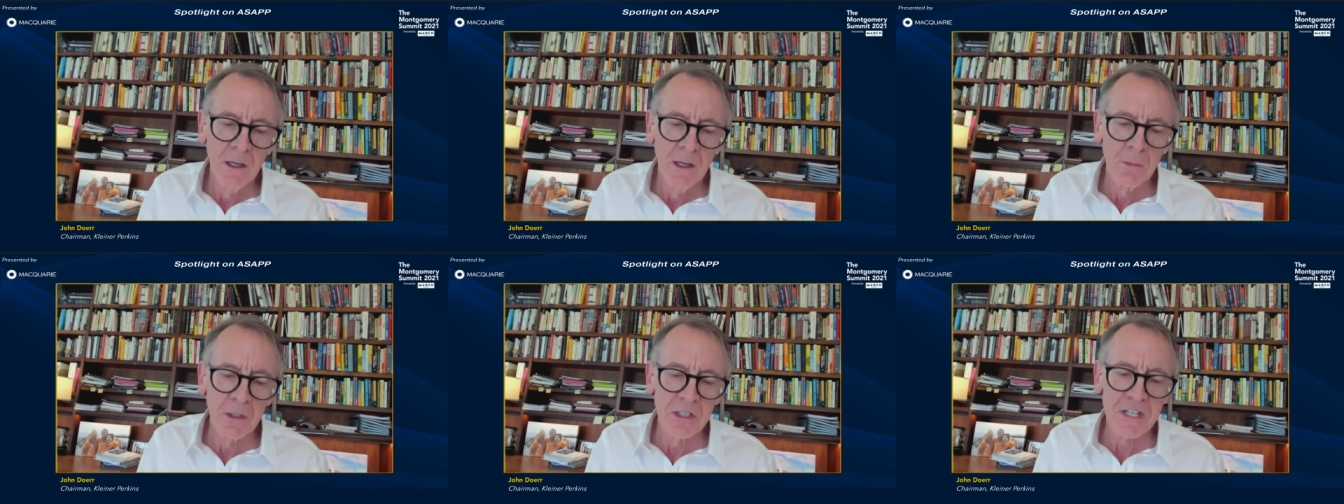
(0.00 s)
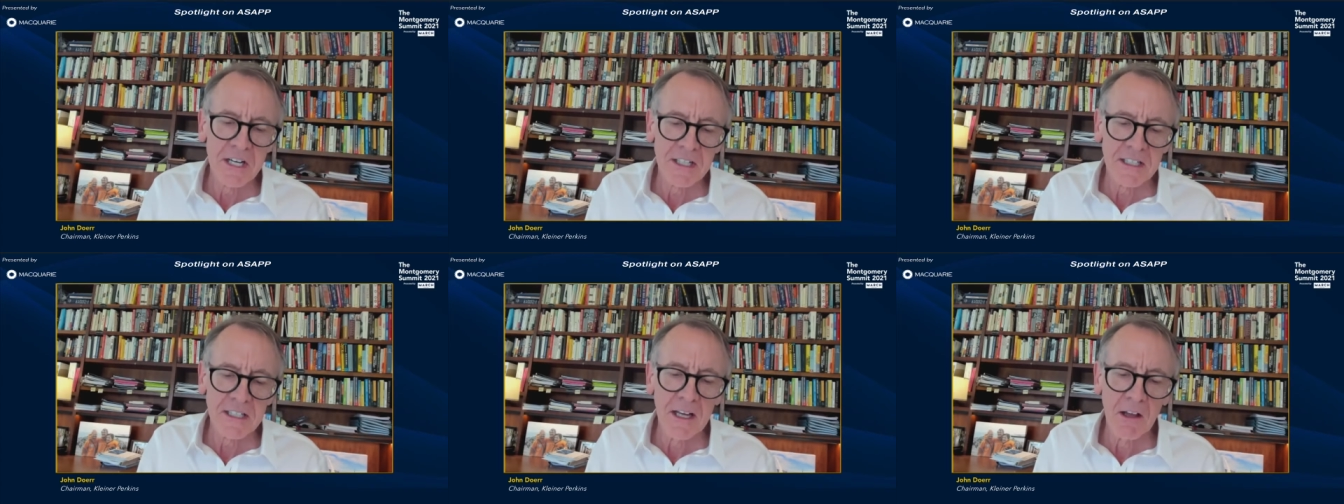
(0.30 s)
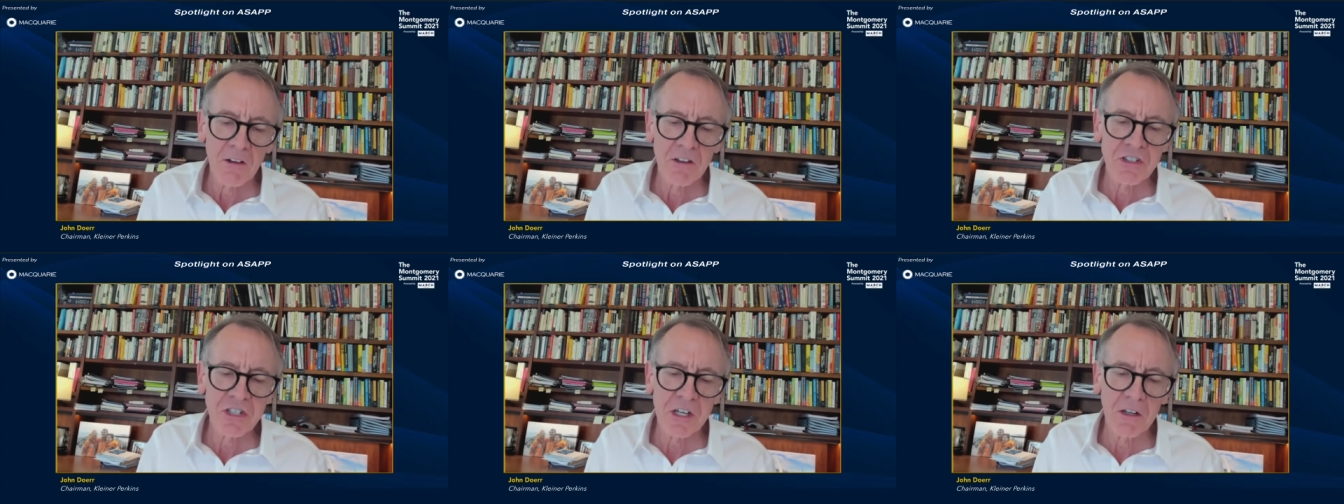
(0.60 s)
But
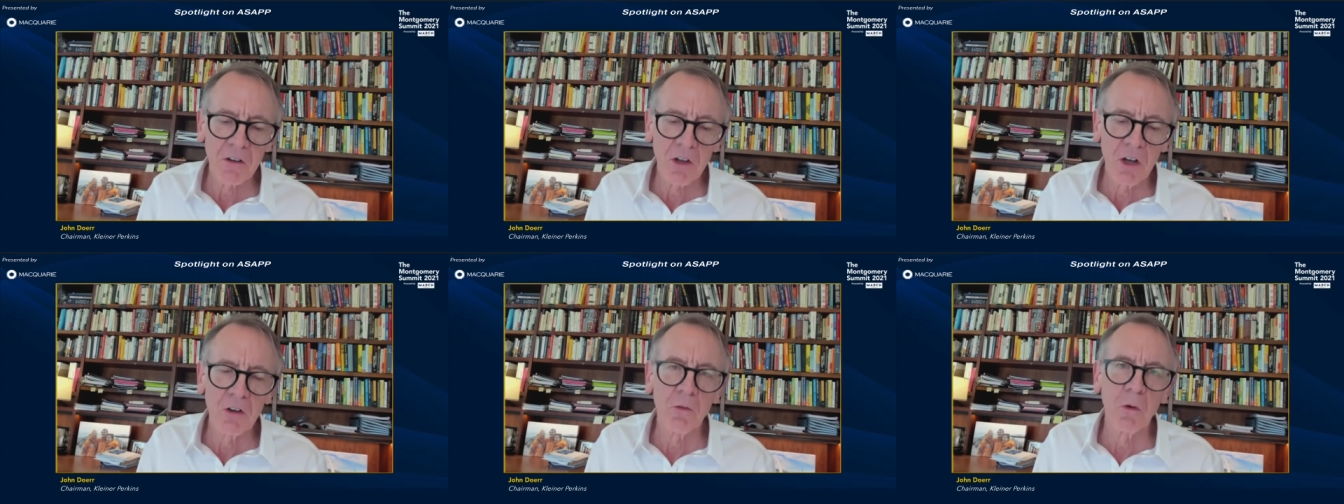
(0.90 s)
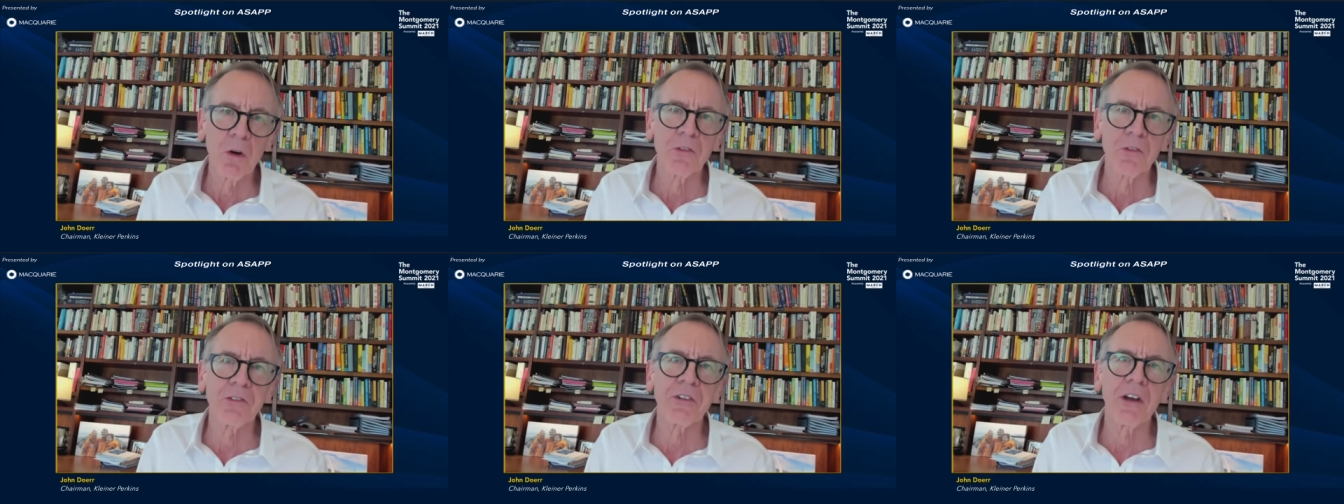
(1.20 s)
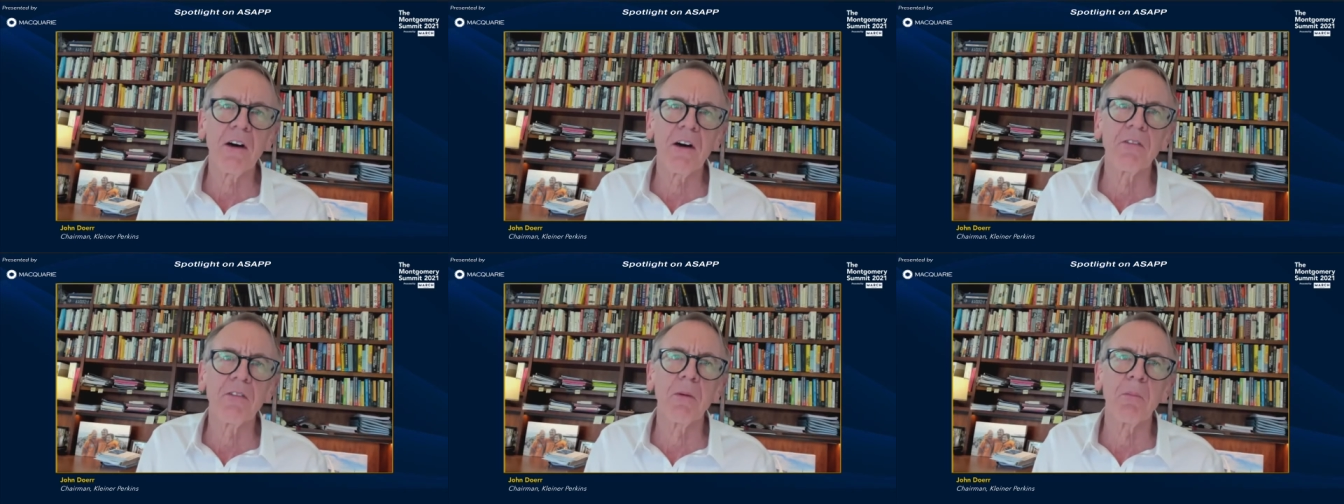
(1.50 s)
technology alone won't
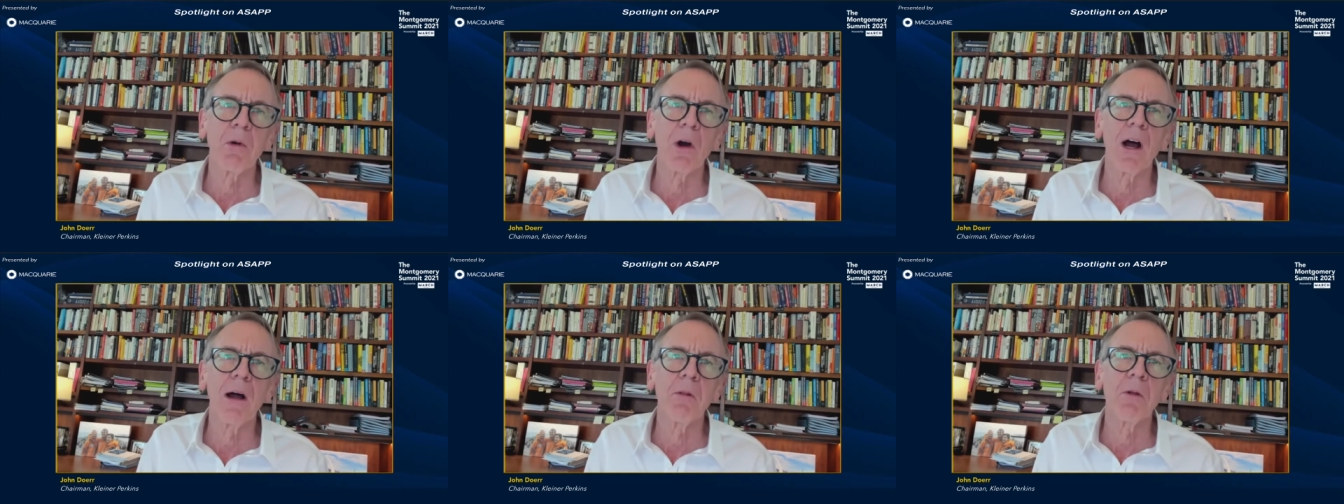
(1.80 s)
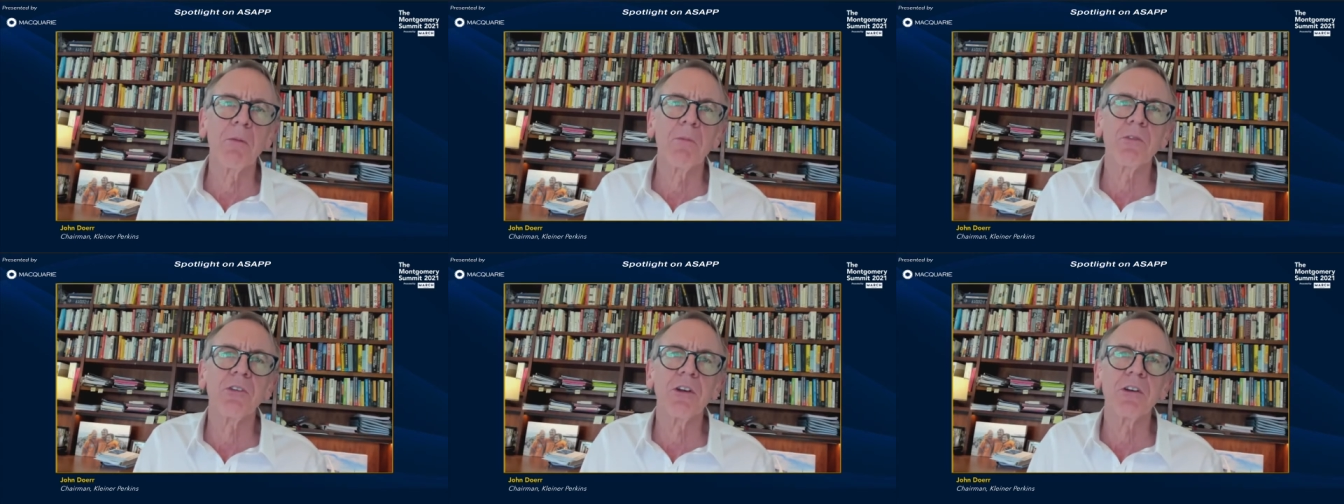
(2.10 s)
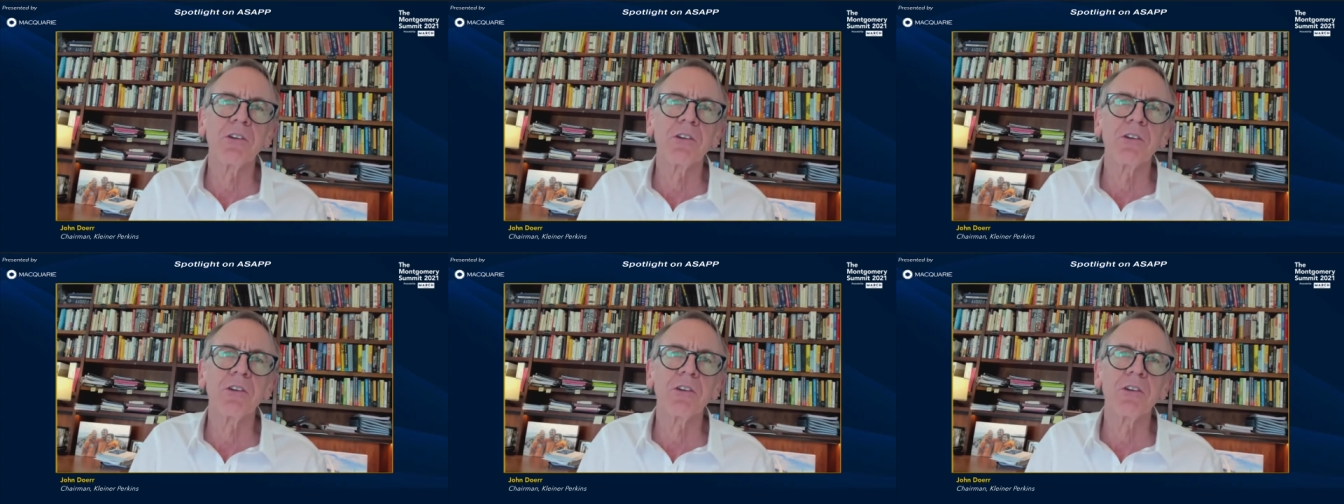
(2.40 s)
solve the problems.